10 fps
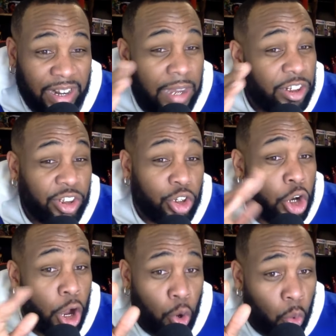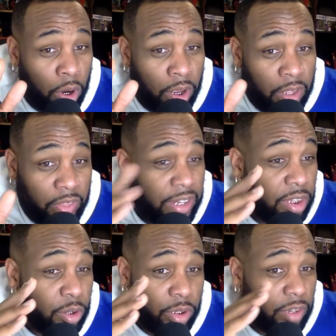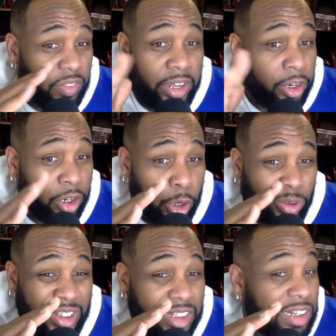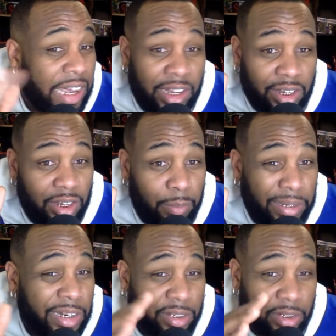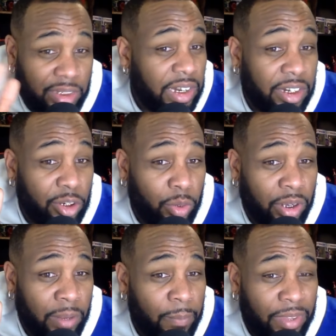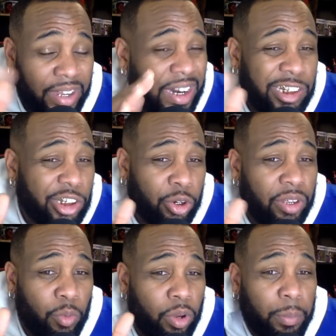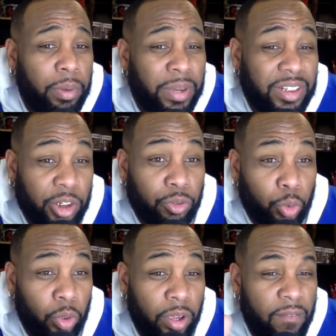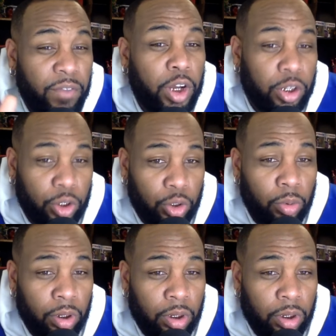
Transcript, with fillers: And I just know that the, the theater gonna stink because of setting you in, and I just don't even want to put myself through it. Fuck you.